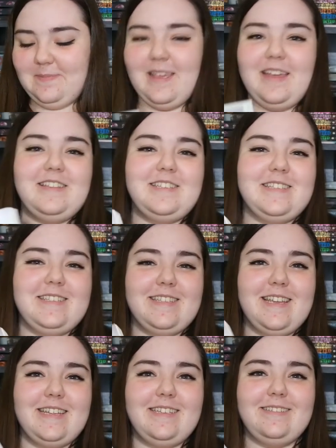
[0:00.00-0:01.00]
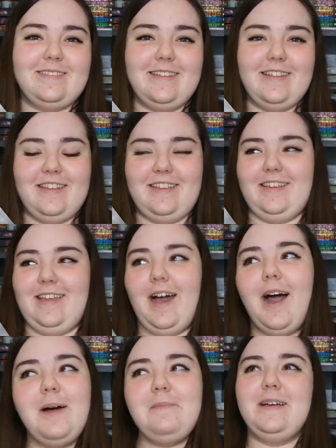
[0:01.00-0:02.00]
it
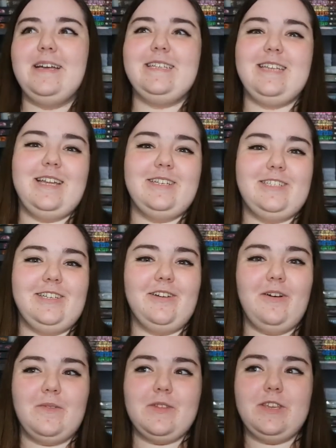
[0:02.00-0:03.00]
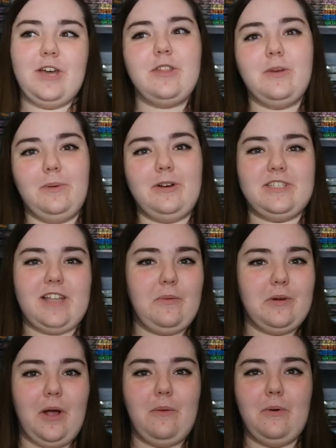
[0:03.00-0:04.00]
caught my attention over the other books that
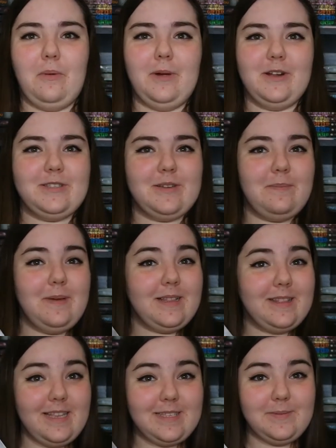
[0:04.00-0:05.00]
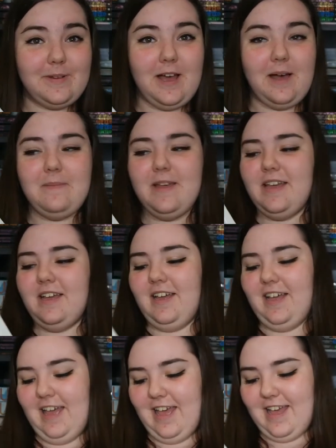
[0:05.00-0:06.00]
were at Walmart. So I picked this one up,
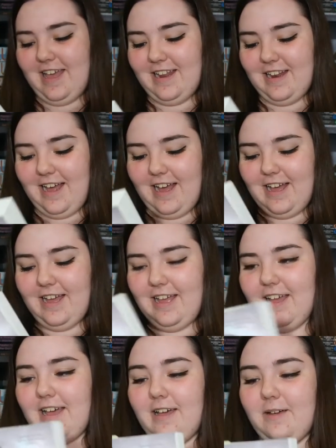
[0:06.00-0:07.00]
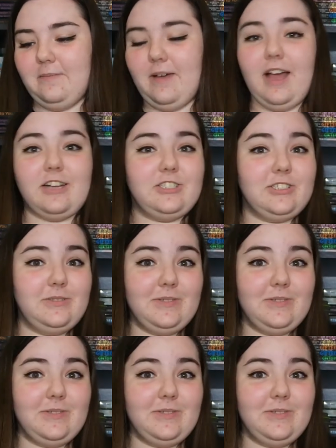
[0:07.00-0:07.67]
and I am actually